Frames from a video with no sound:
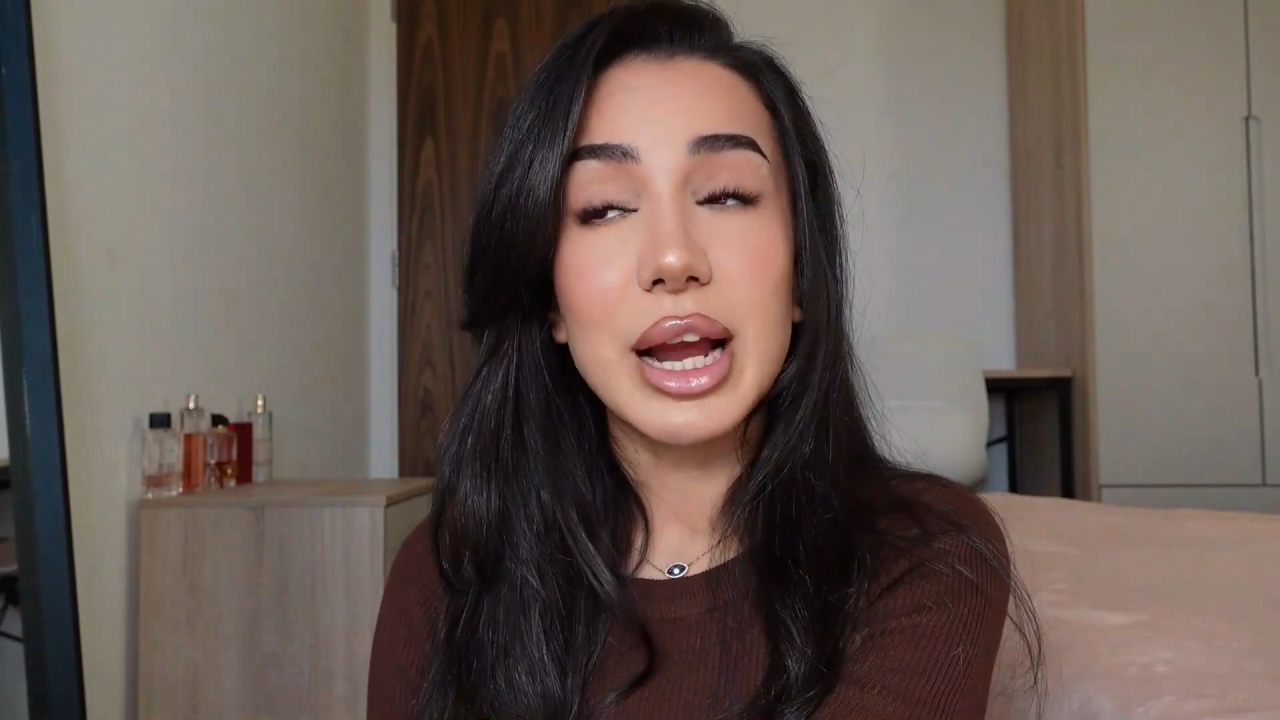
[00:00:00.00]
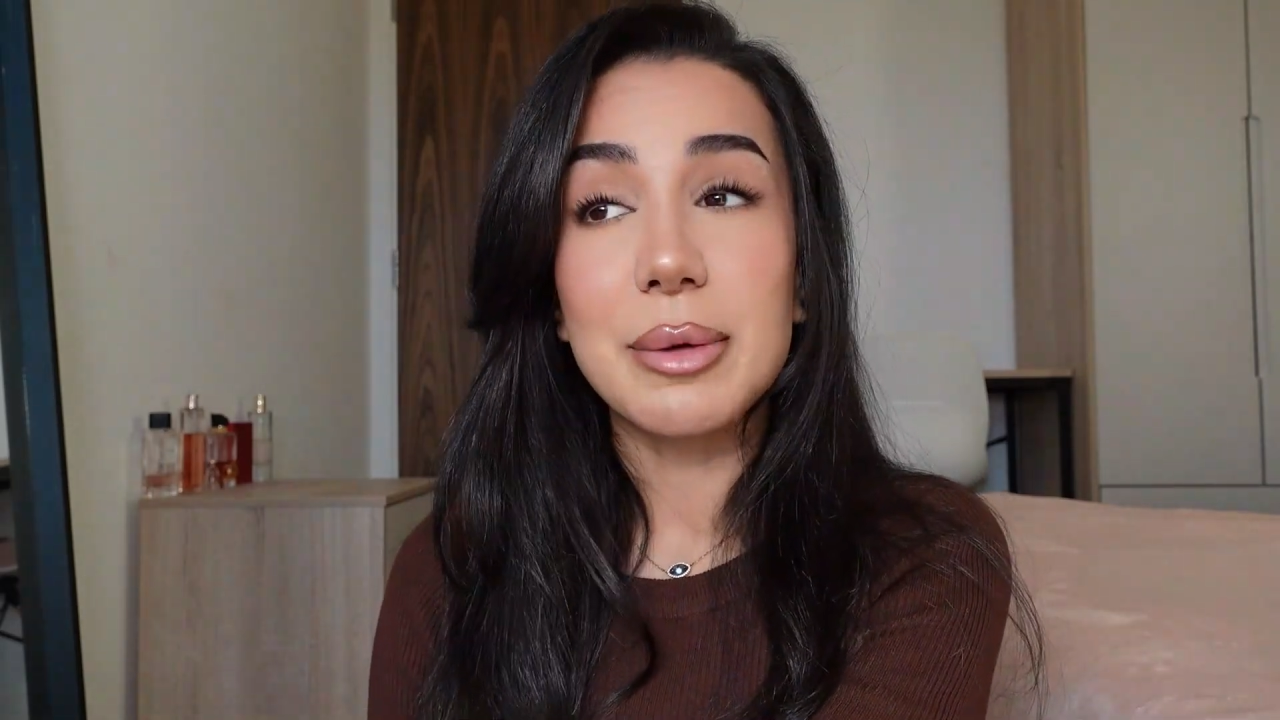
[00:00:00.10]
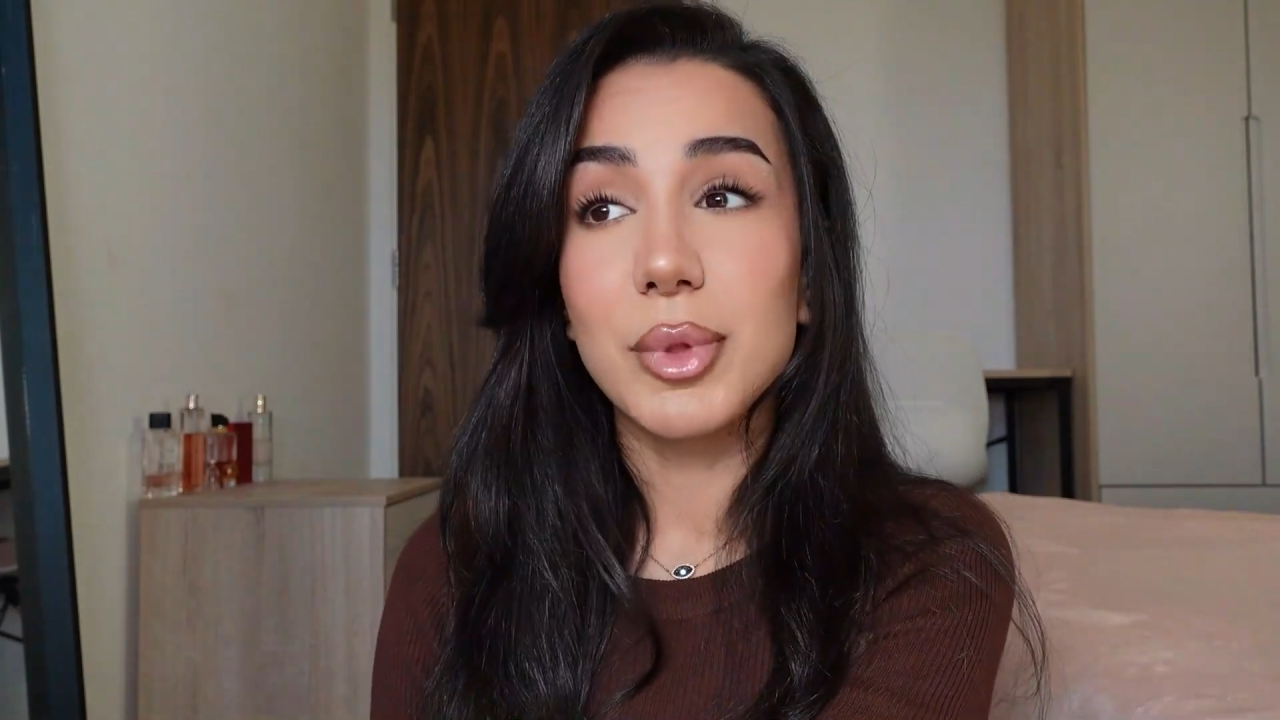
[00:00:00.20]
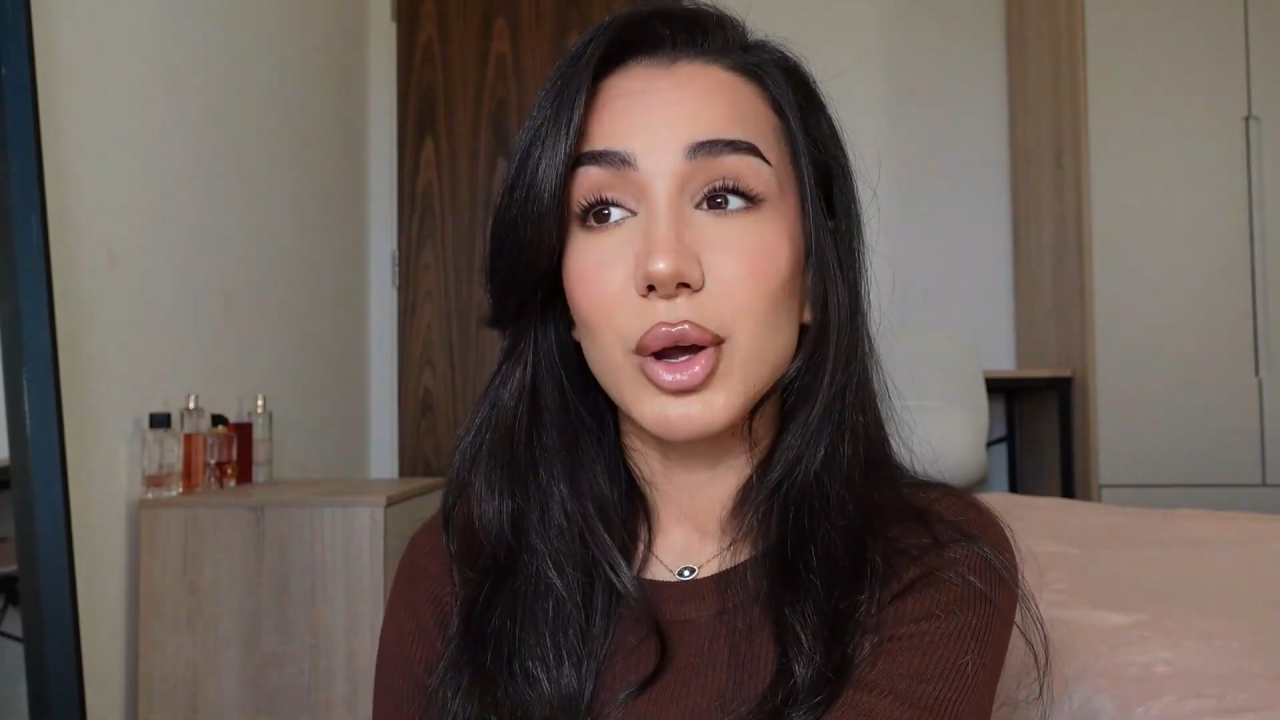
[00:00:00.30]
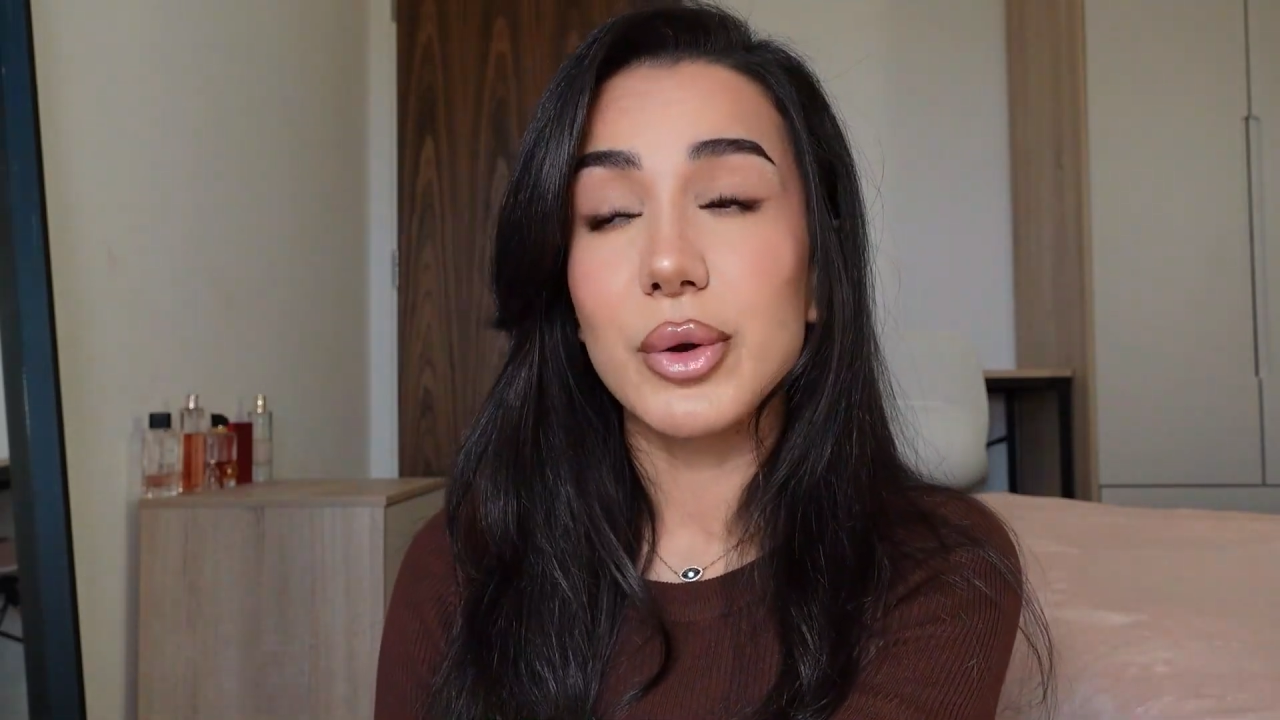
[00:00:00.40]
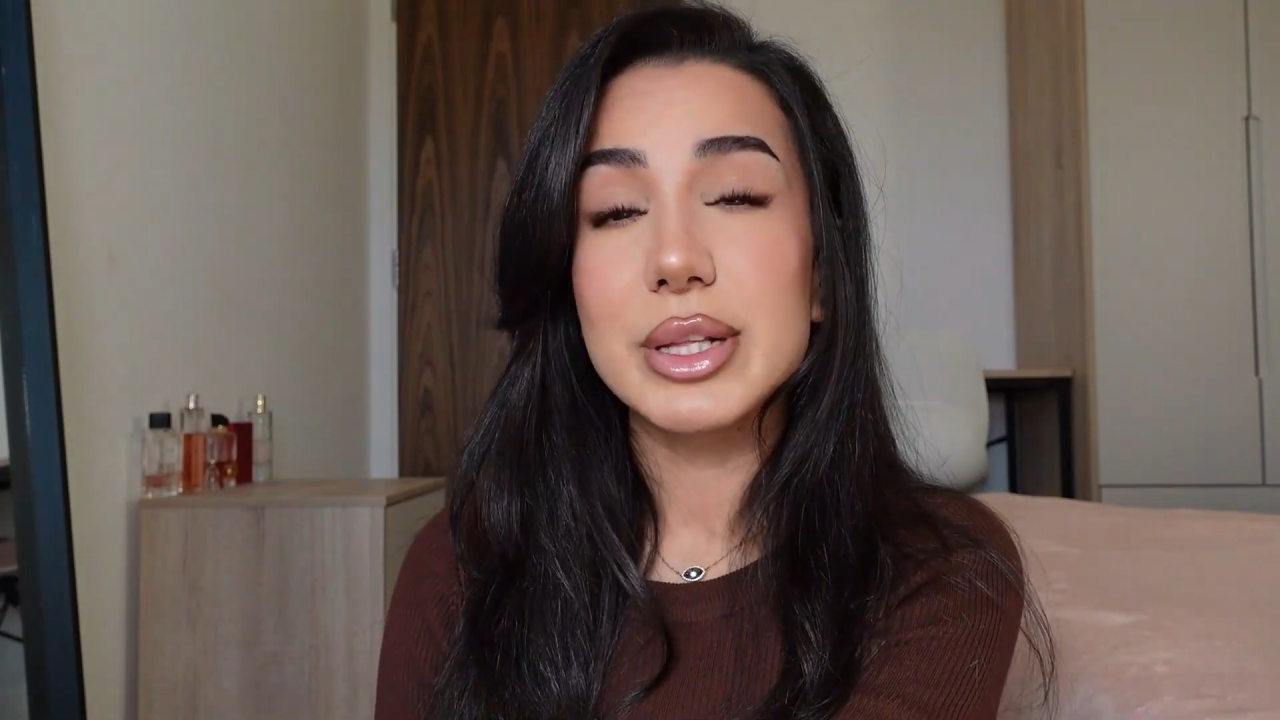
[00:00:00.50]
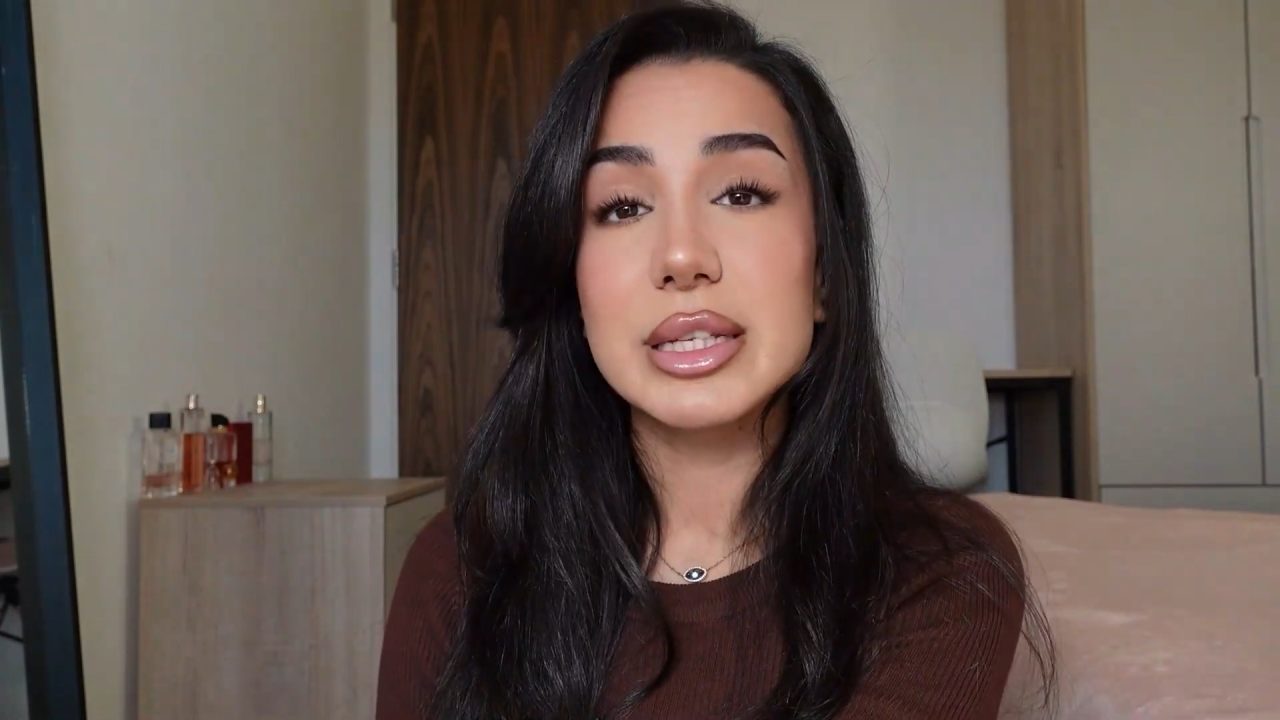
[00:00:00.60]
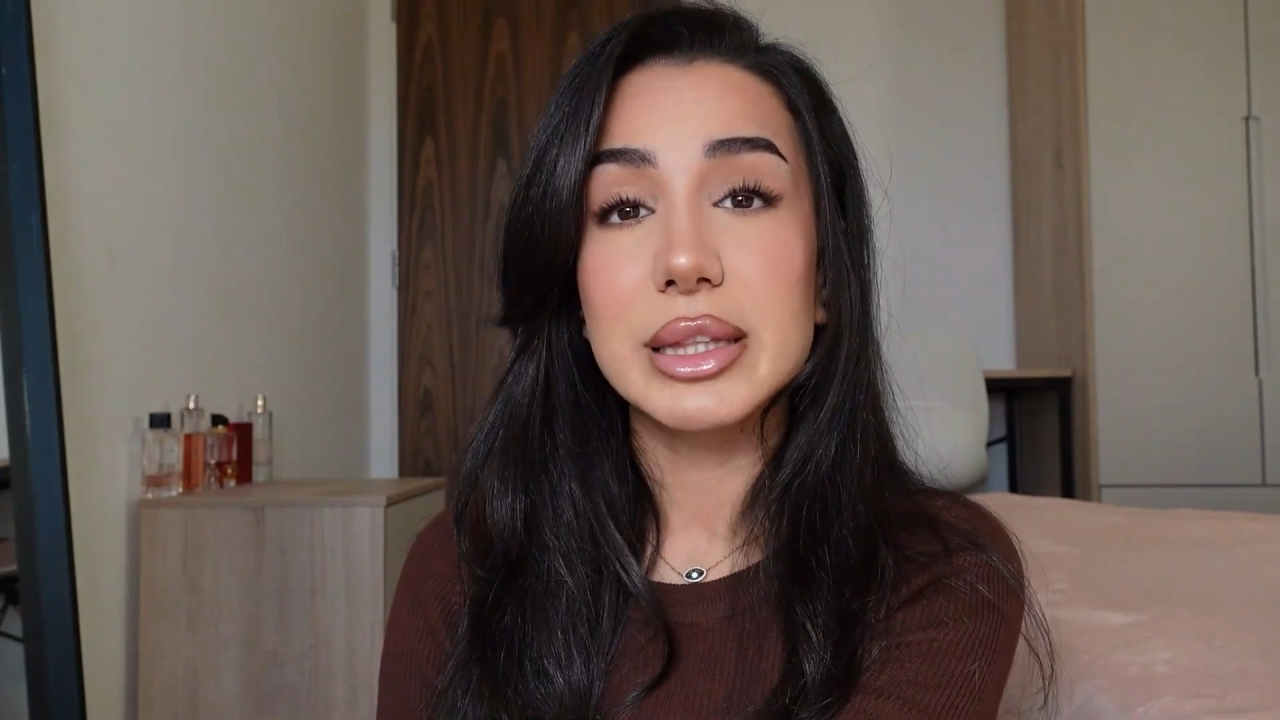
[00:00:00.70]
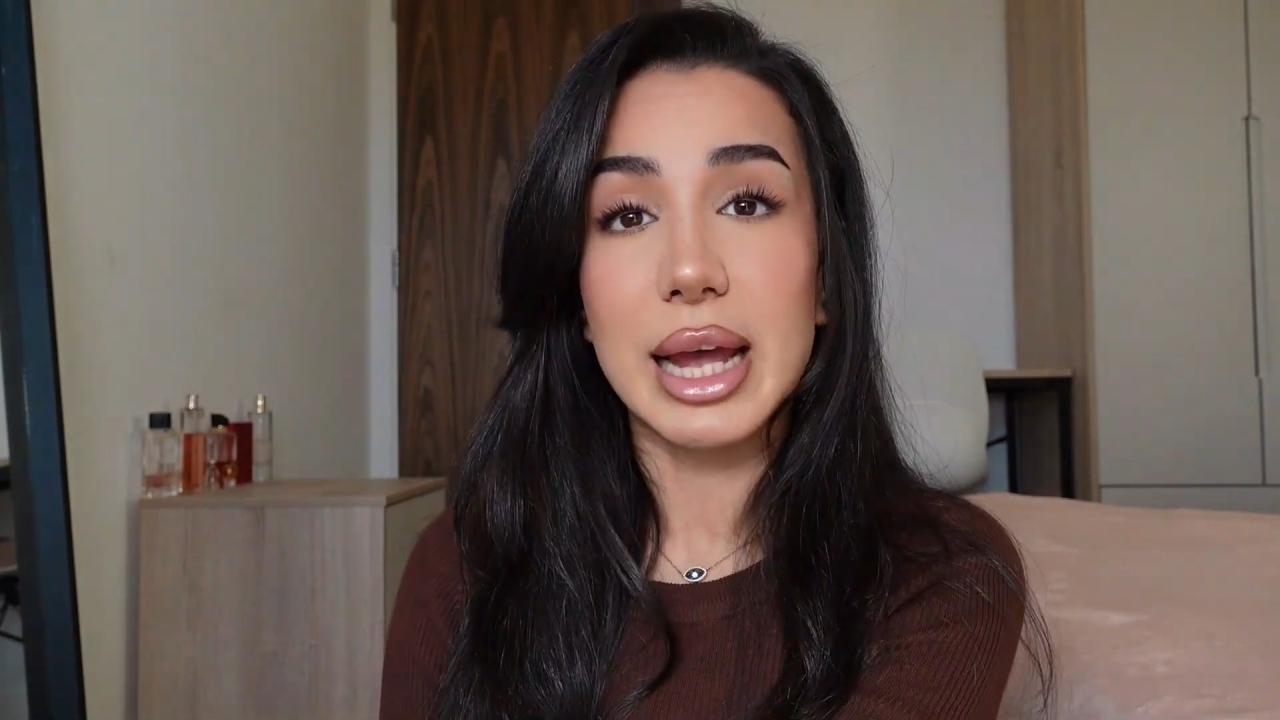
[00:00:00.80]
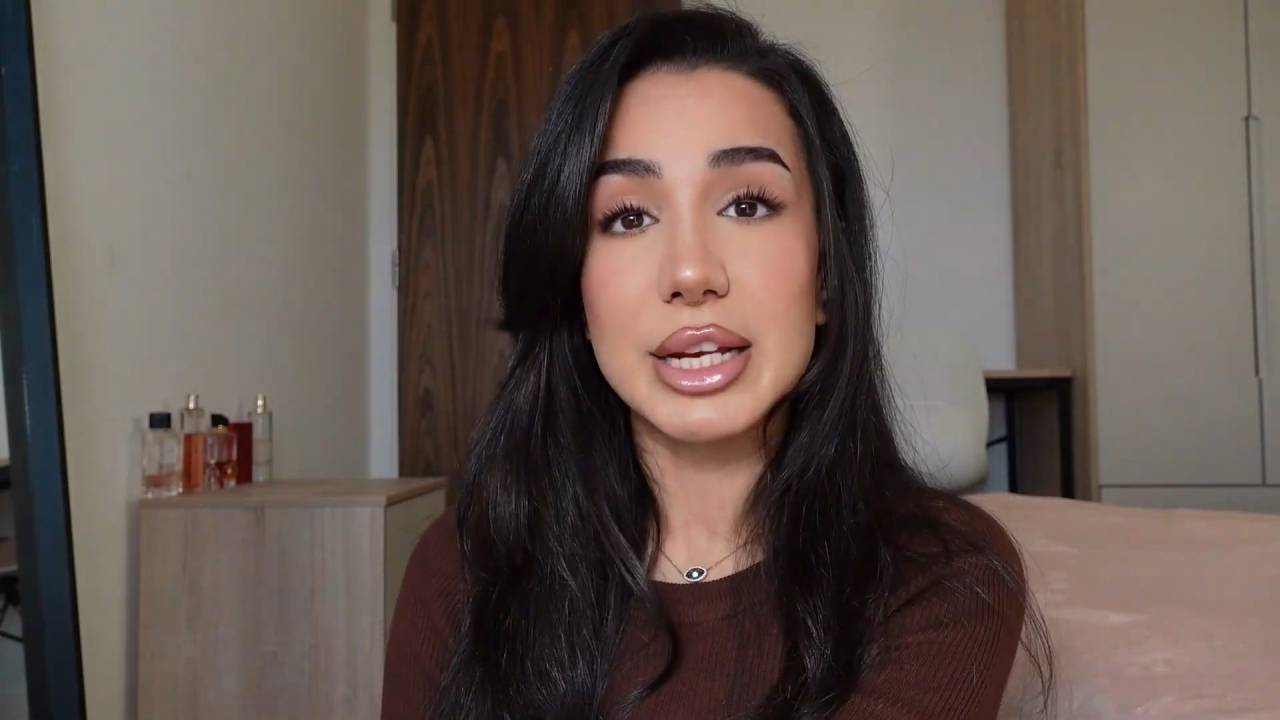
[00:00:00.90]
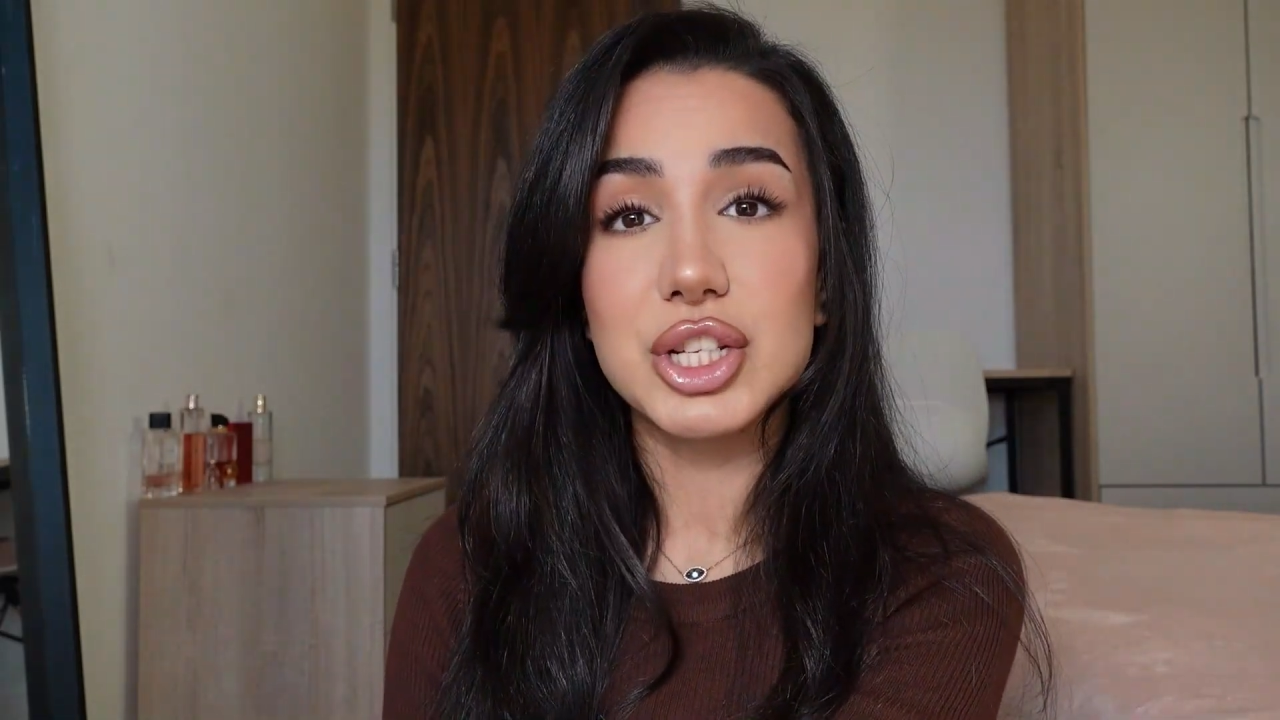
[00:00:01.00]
I'm not going to lie